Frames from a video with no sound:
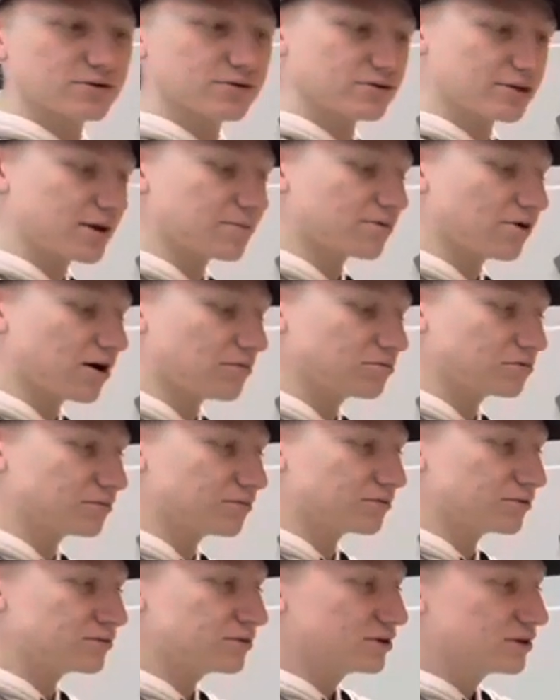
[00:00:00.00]
that
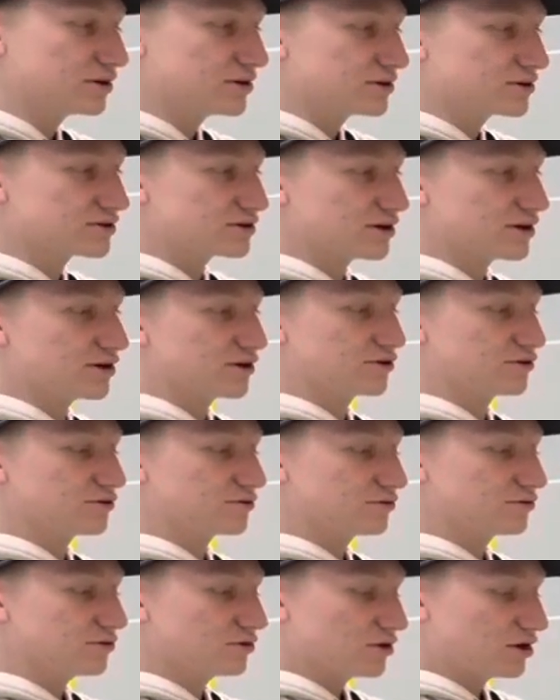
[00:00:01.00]
probable.
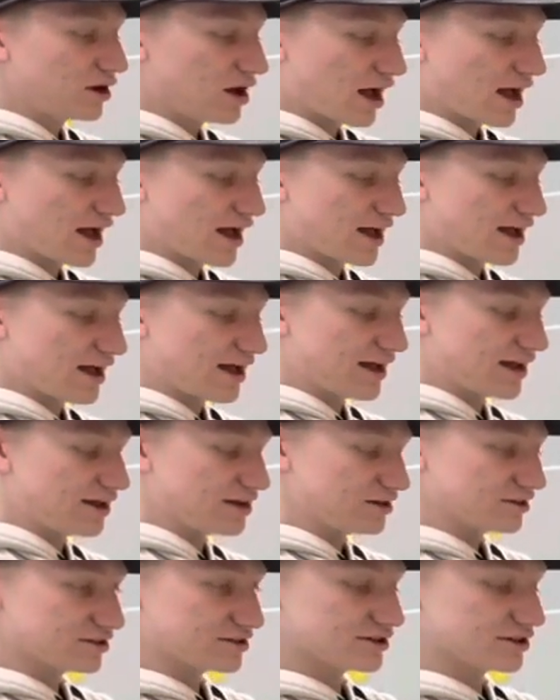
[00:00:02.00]
So I had a
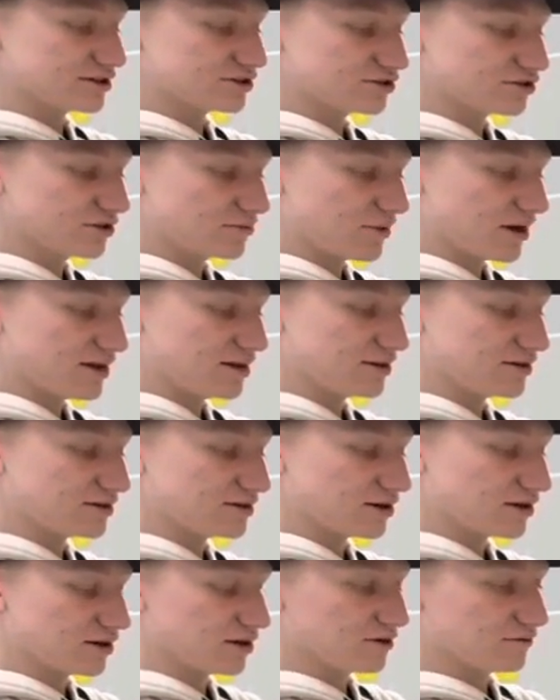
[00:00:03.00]
decision to make
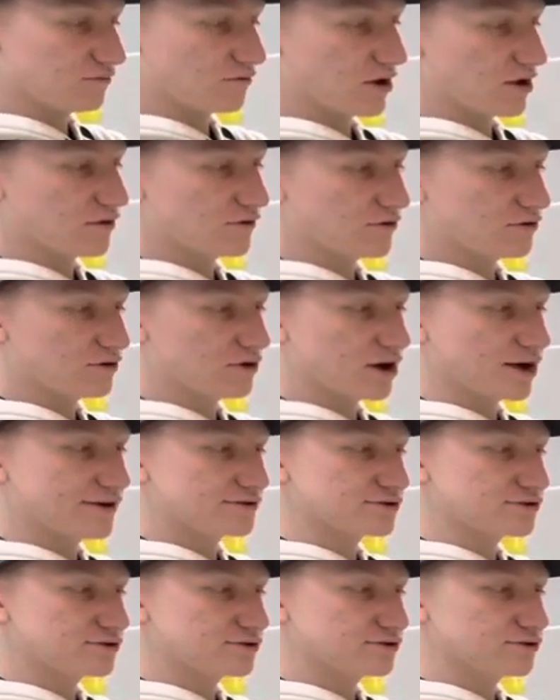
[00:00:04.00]
of whether or not
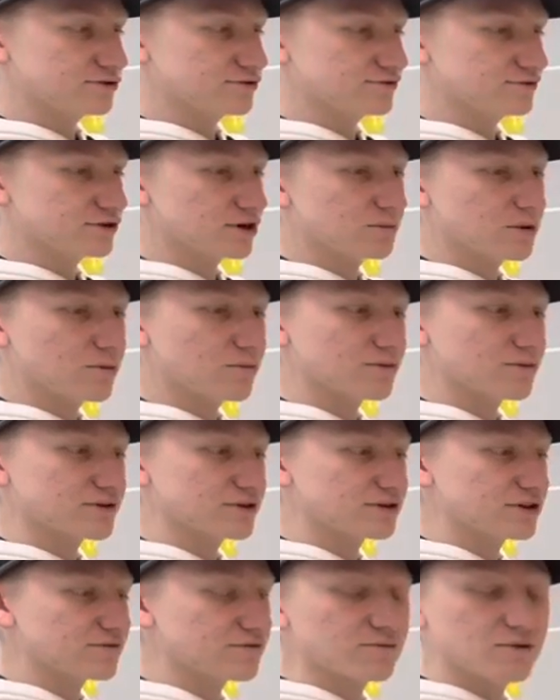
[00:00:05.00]
to come up with a
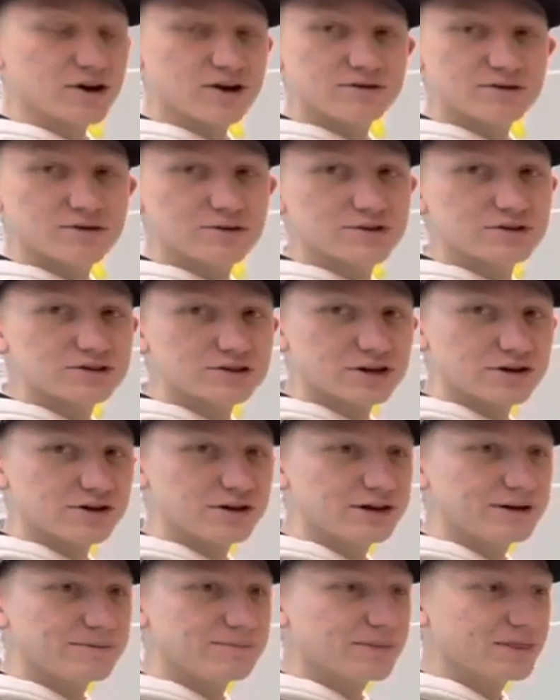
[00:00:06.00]
different way of doing
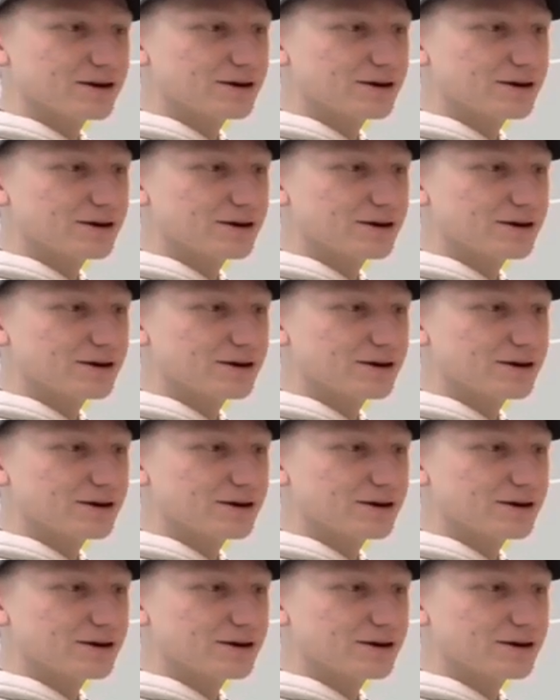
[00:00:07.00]
turret